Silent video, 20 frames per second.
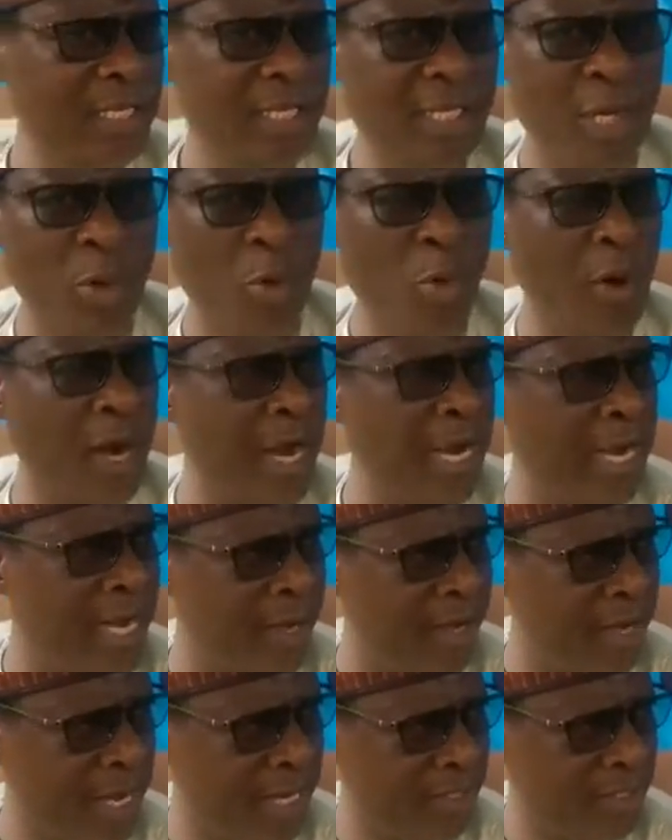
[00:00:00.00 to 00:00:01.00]
the rural
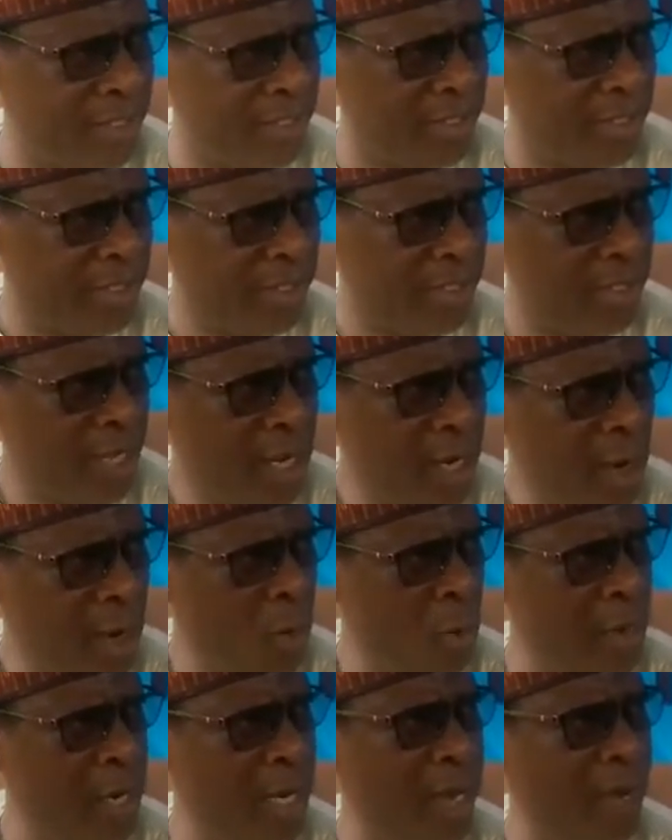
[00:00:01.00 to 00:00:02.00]
areas,
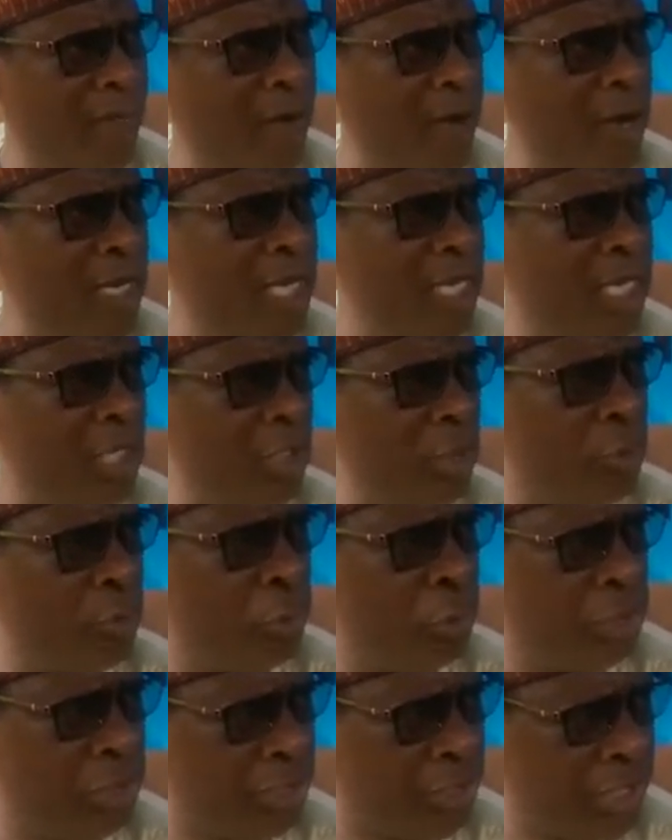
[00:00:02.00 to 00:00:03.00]
or they are found in the
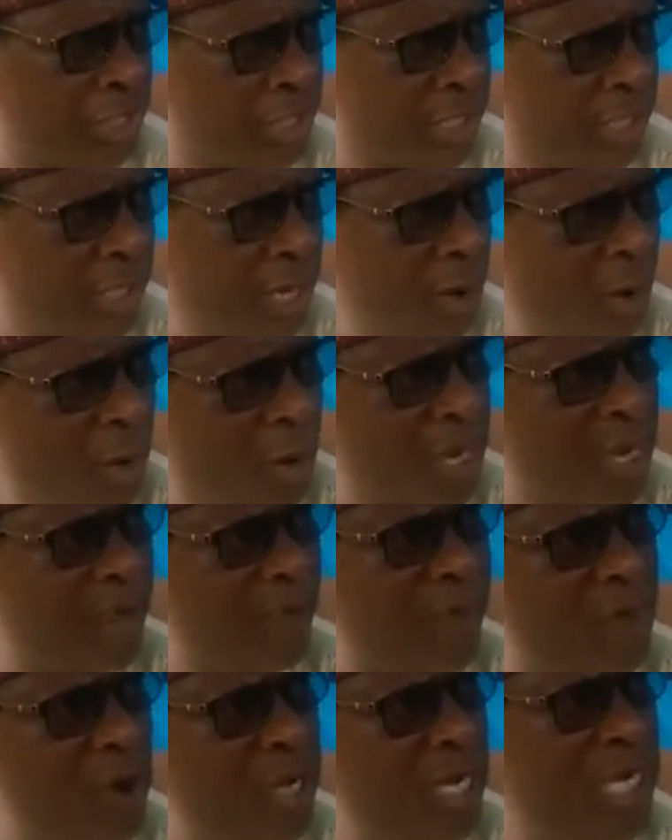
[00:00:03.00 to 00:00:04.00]
bushes, or they are
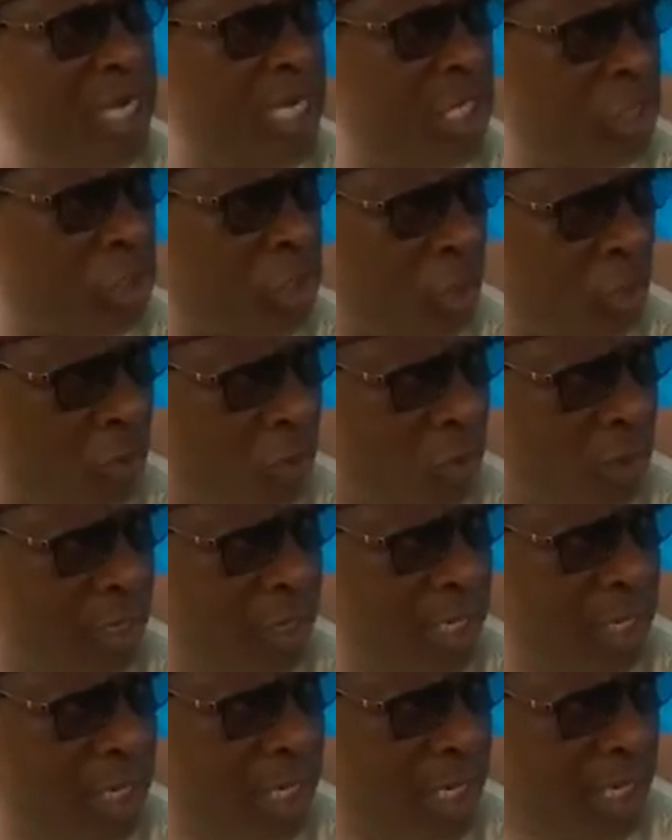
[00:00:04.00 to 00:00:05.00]
found in the jungle.
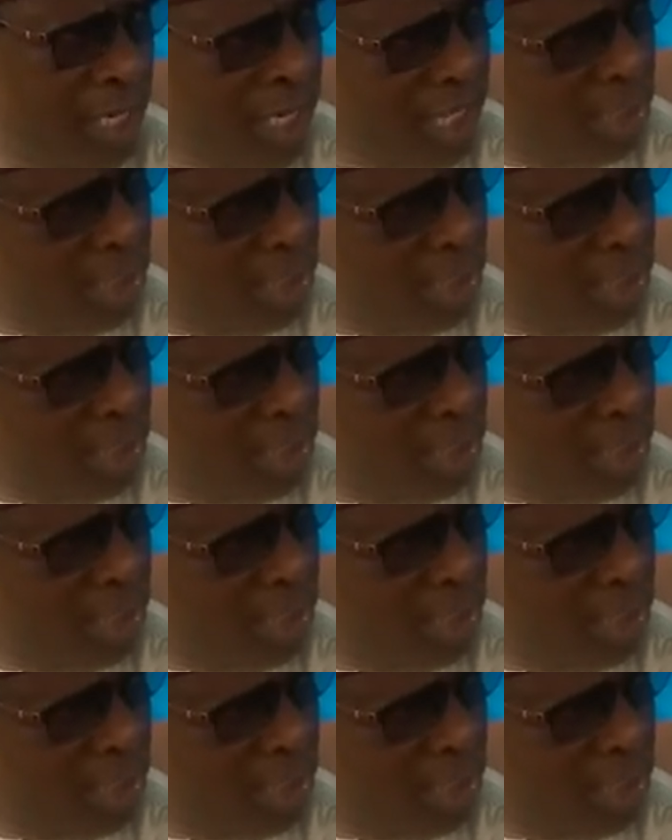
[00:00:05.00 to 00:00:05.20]
That